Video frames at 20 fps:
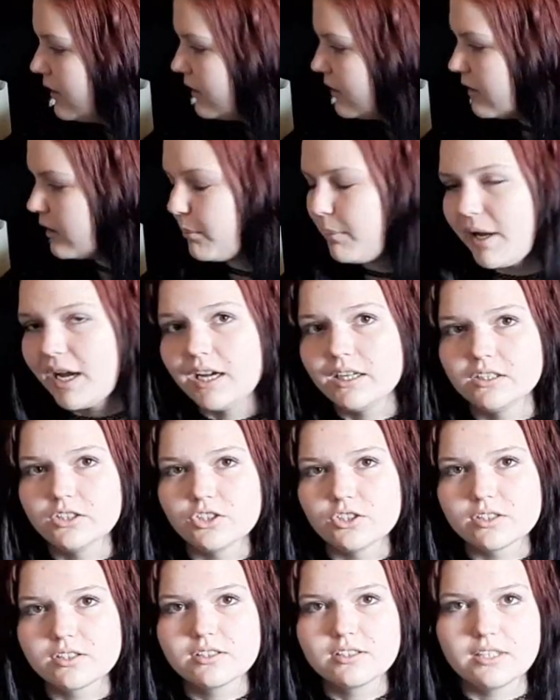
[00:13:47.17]
the bag
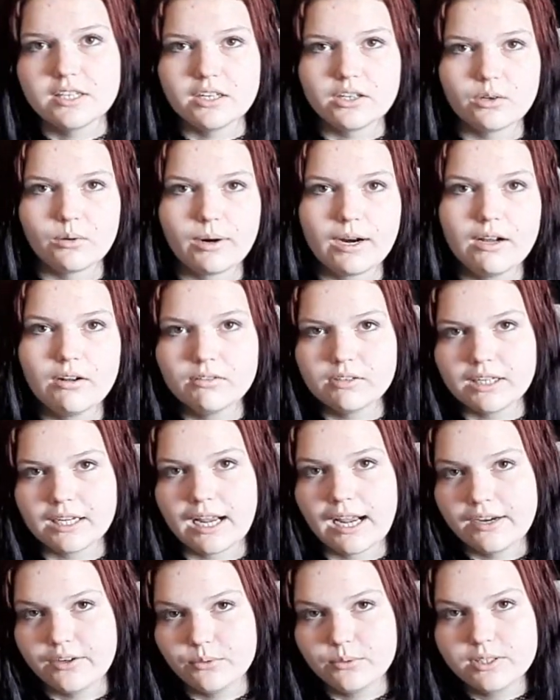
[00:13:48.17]
just sitting around like
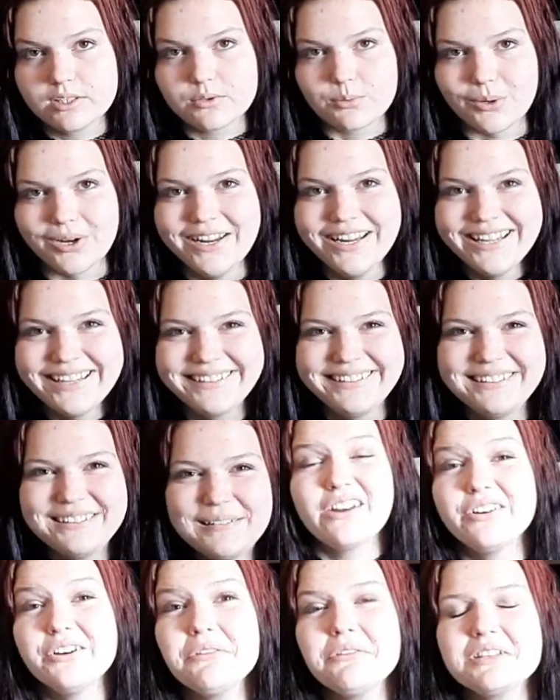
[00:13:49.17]
I do this one.
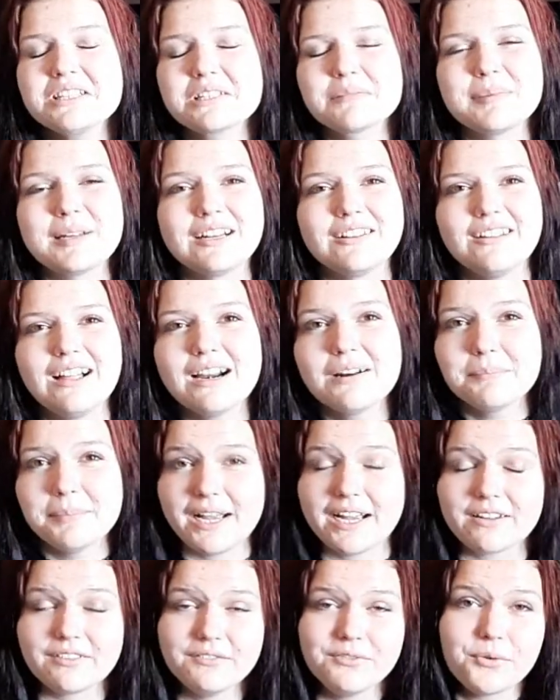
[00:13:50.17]
I know this has been a lot of
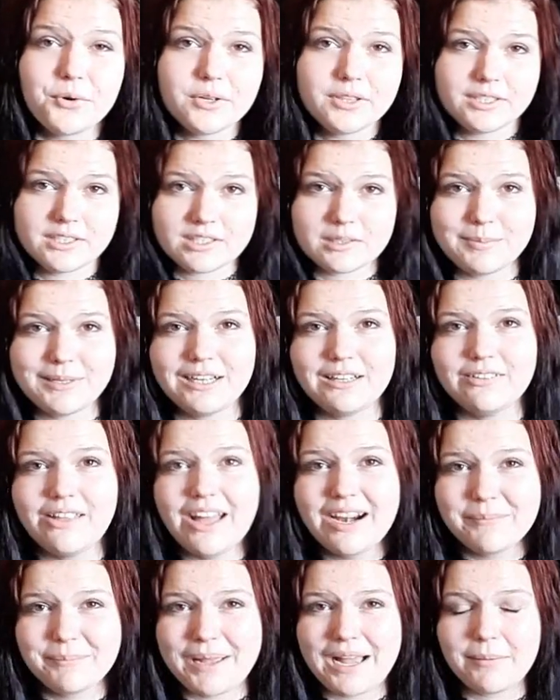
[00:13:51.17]
back and forth, this has been a
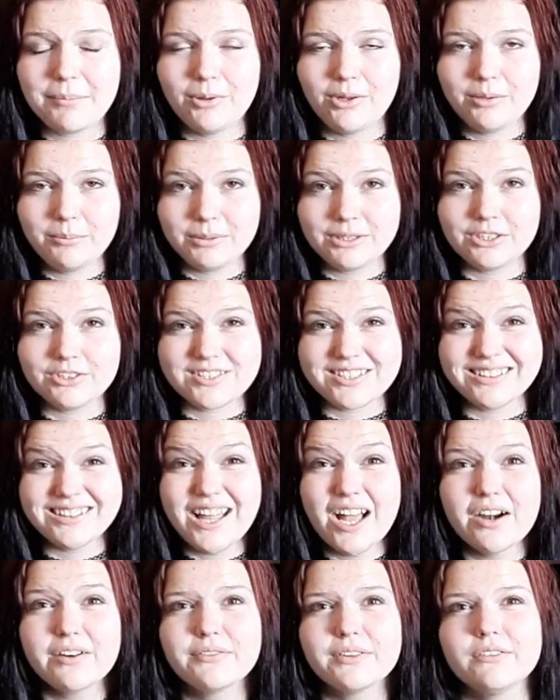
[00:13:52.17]
lot of babbling, but there's a
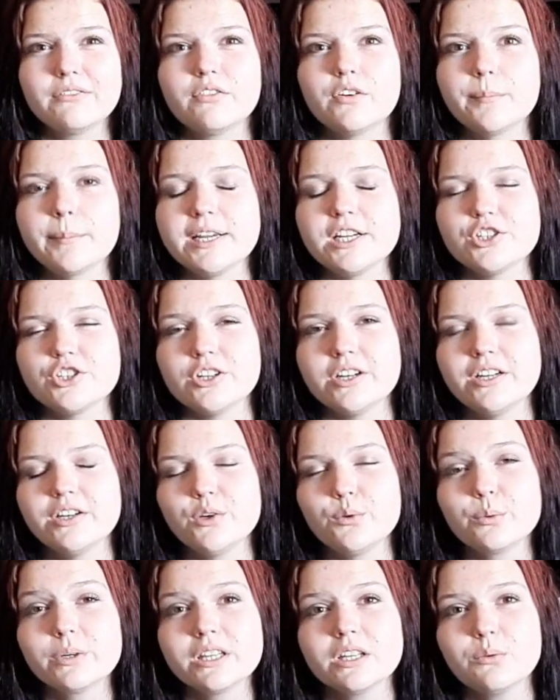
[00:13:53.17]
lot of information, and
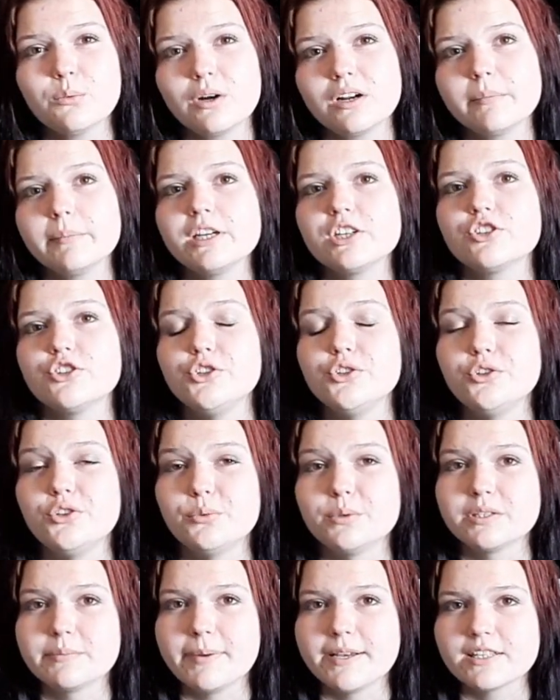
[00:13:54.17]
you really want to make sure you do
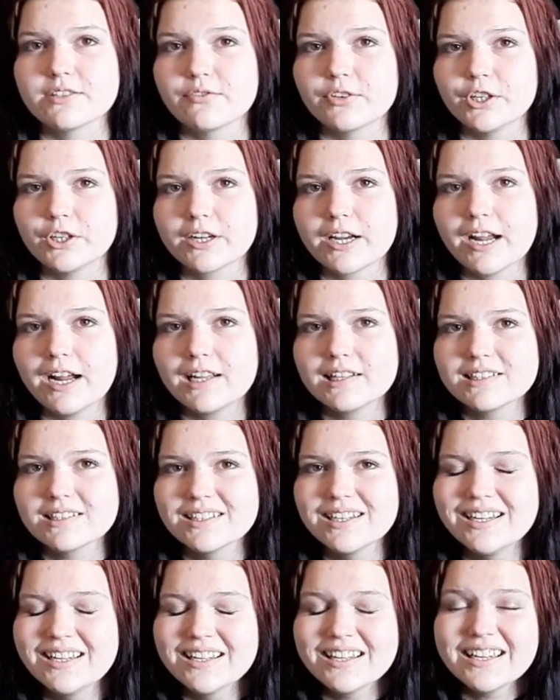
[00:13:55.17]
what's best for your cats.
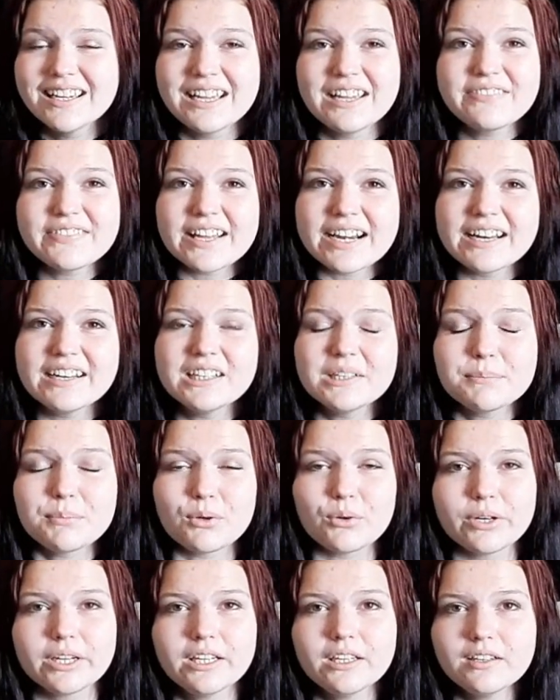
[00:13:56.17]
If at any
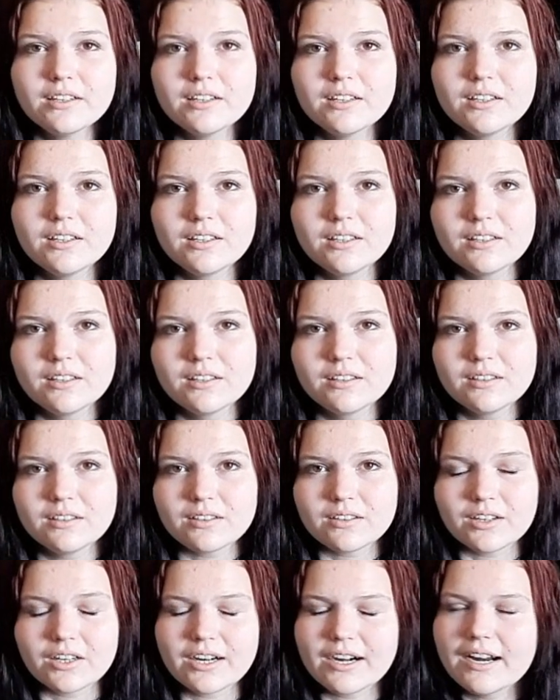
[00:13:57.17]
point,
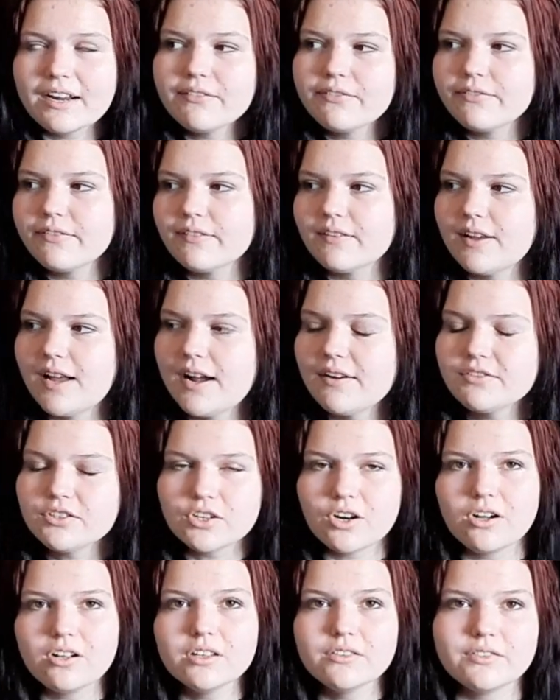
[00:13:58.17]
or if after
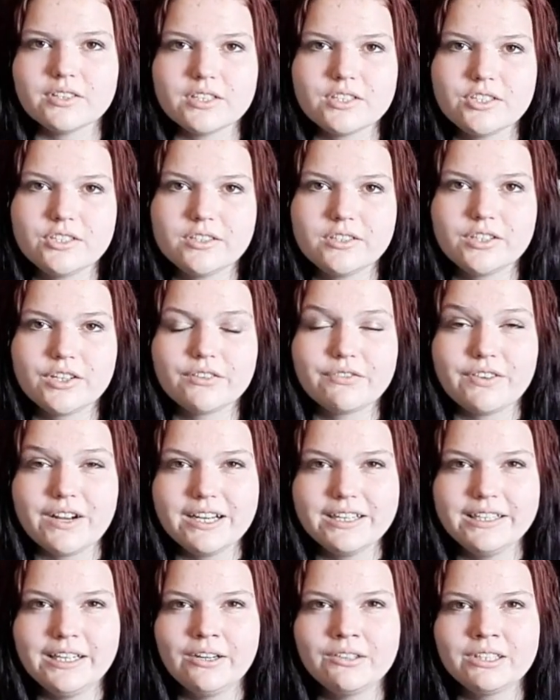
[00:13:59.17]
all of this you're
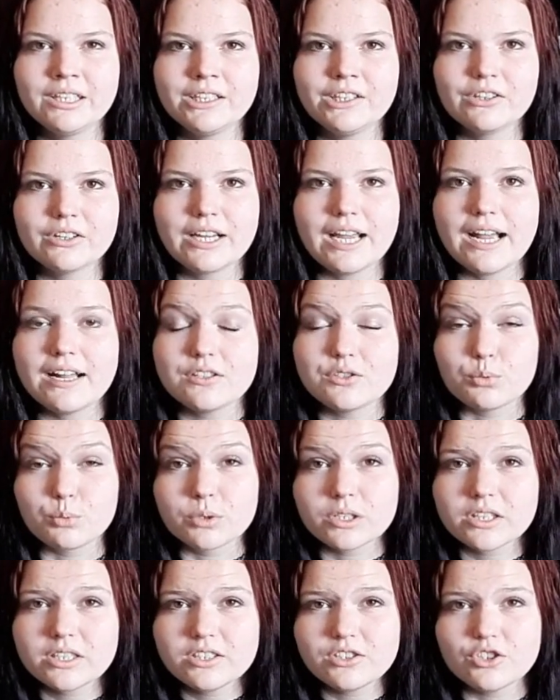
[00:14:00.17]
finding out that your cats
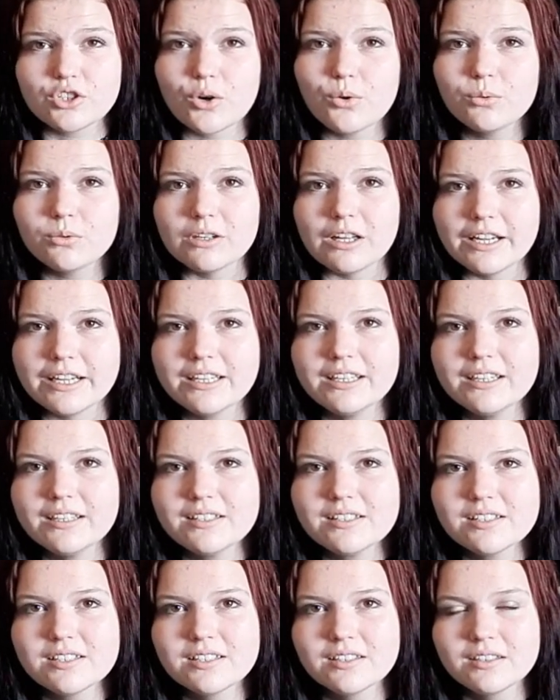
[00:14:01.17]
really don't like
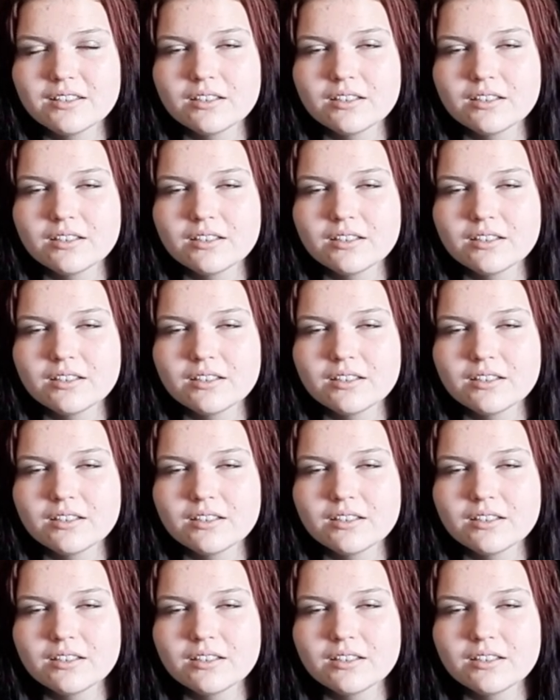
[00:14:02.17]
it,